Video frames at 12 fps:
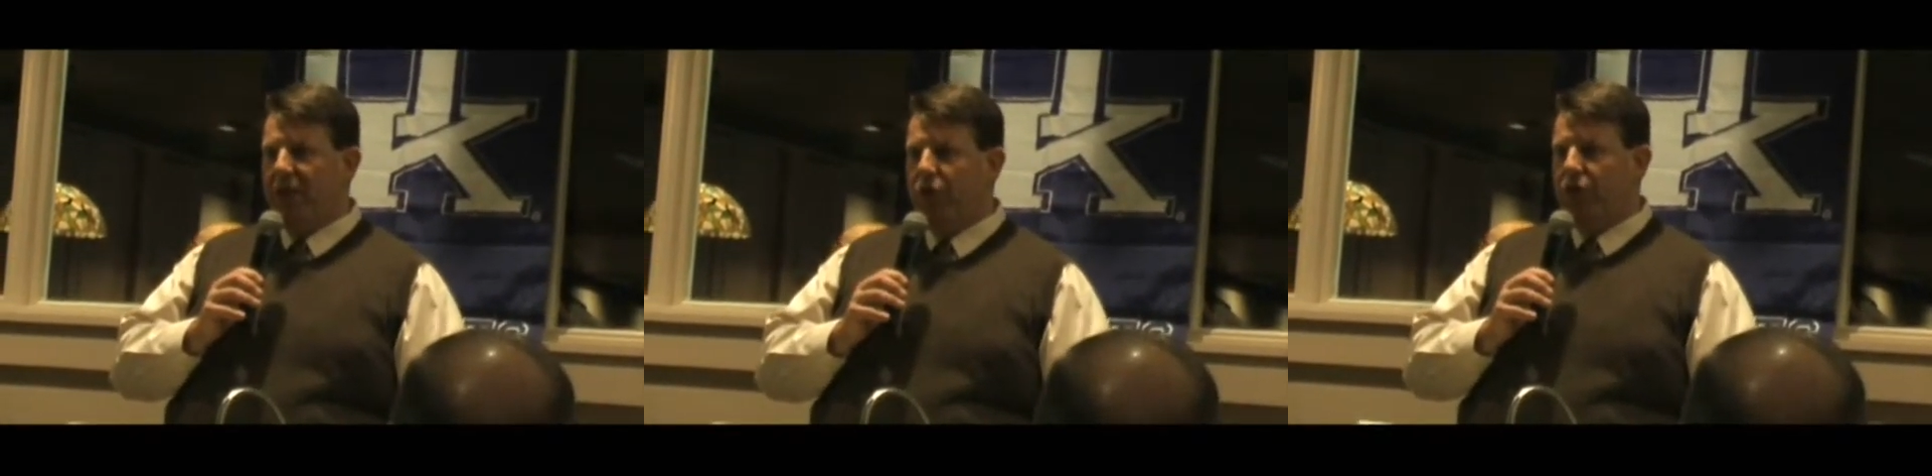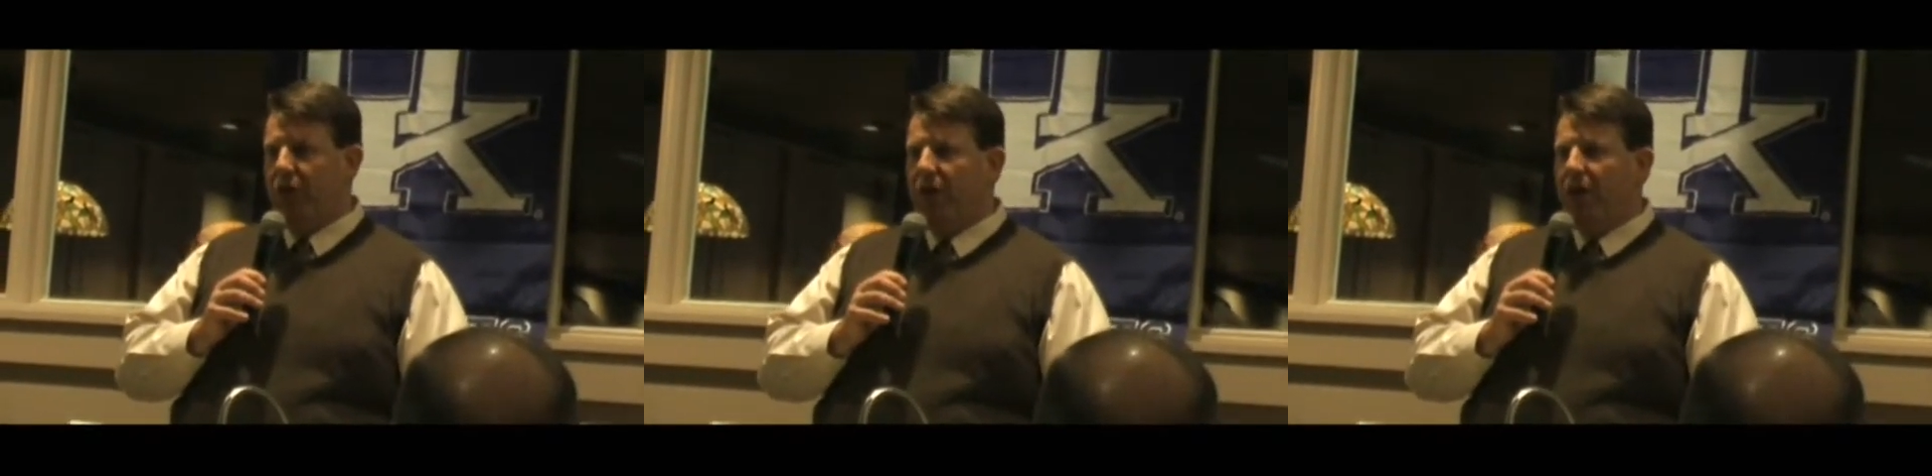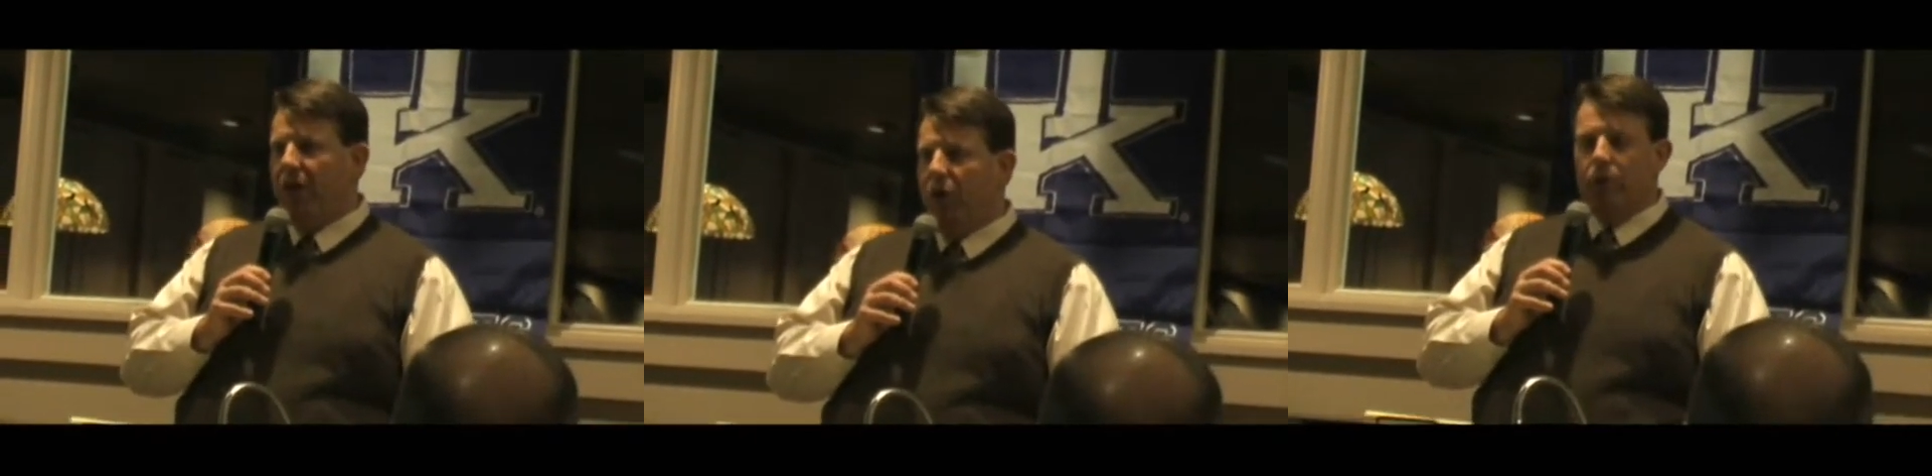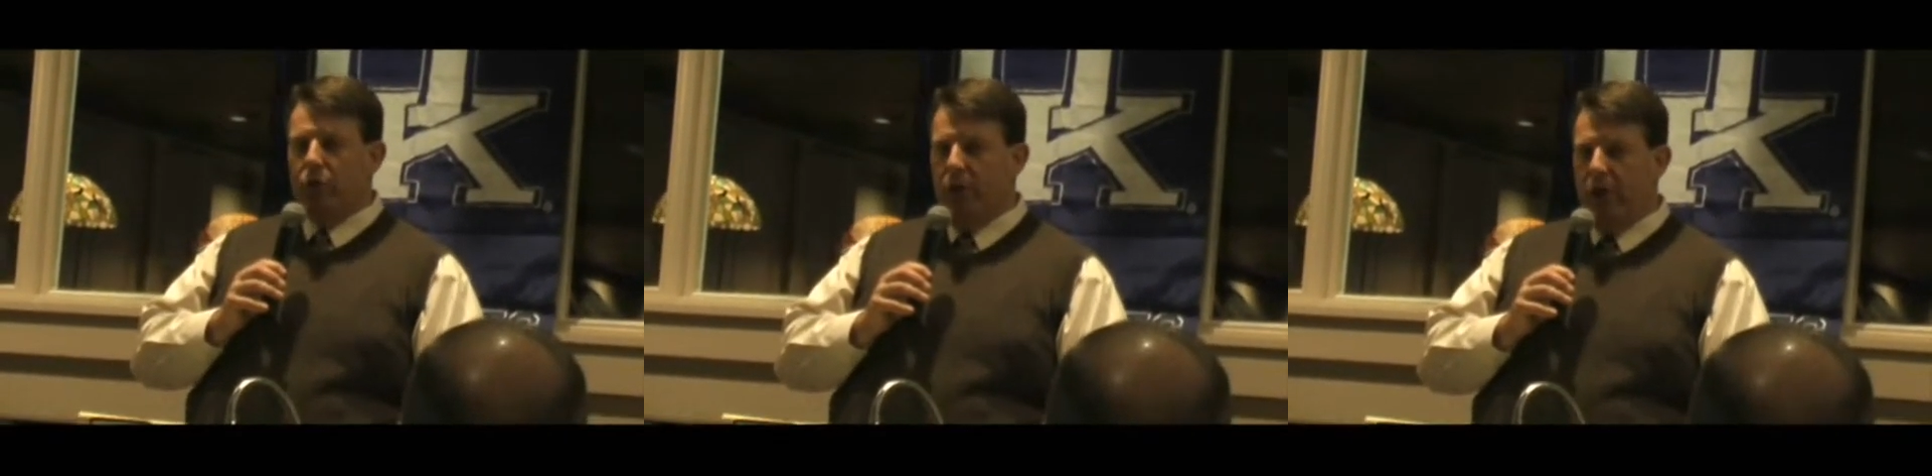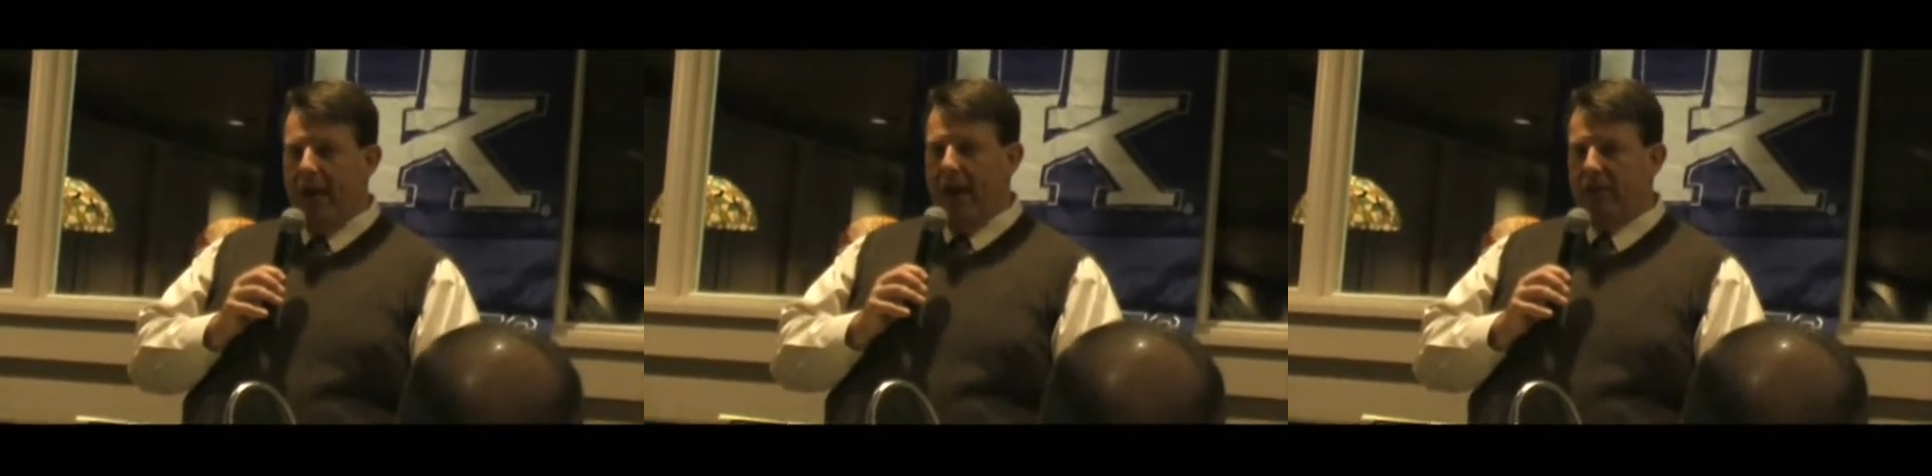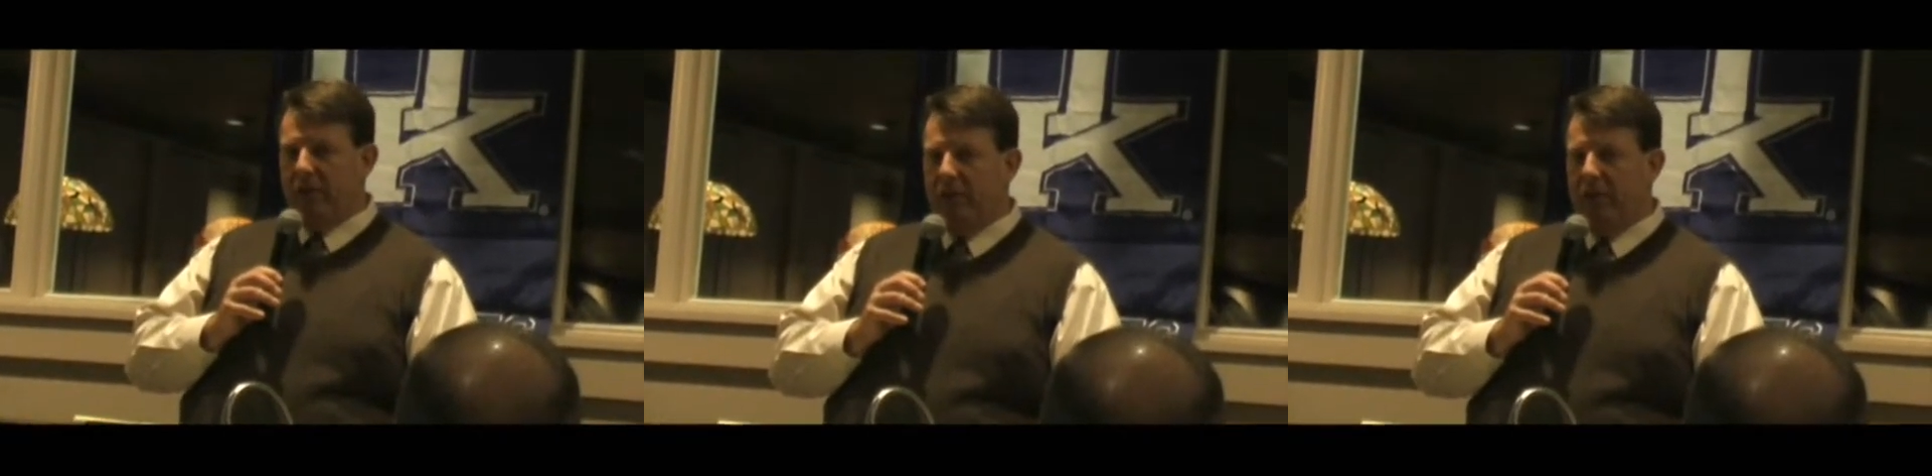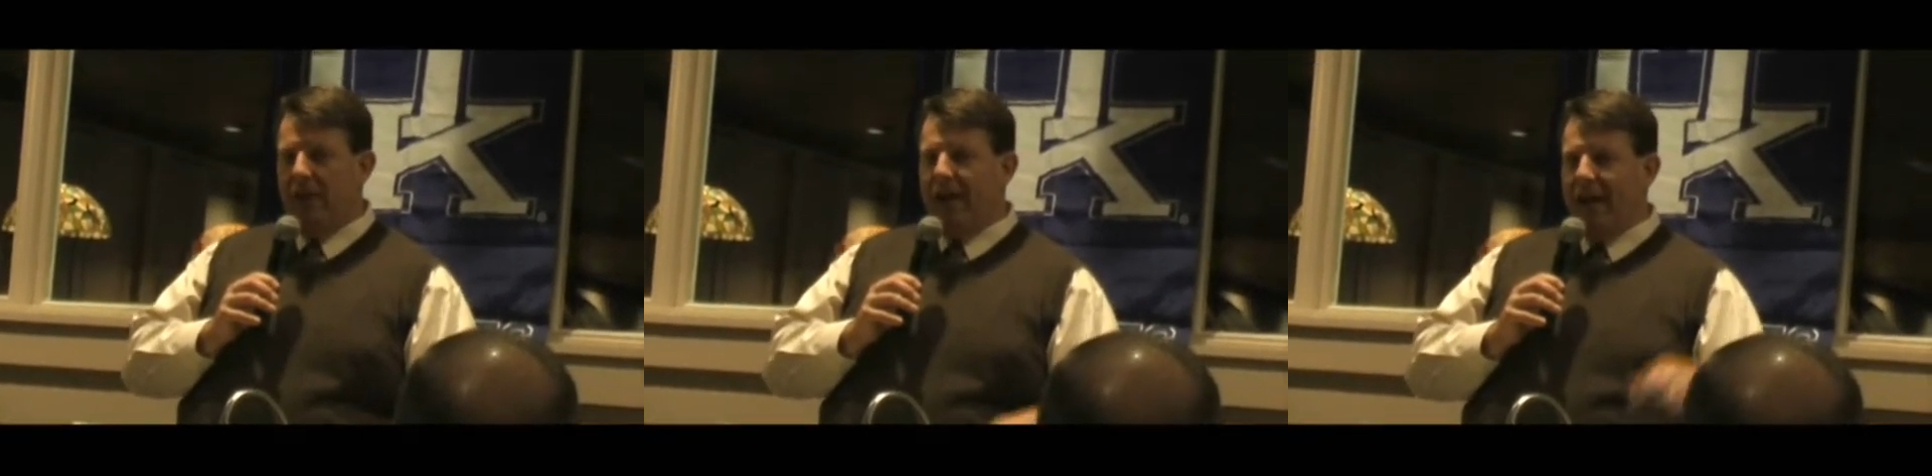Houston, who was going to announce.